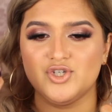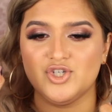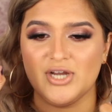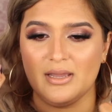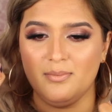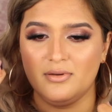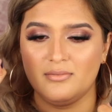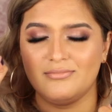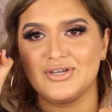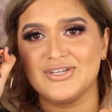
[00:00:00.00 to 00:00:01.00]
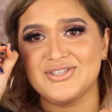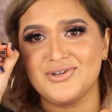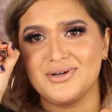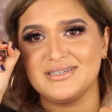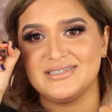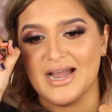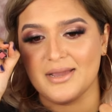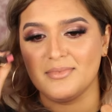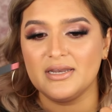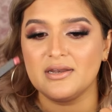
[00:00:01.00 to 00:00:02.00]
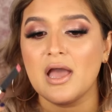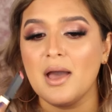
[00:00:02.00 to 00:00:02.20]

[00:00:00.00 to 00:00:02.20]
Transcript: shape because they're a diamond,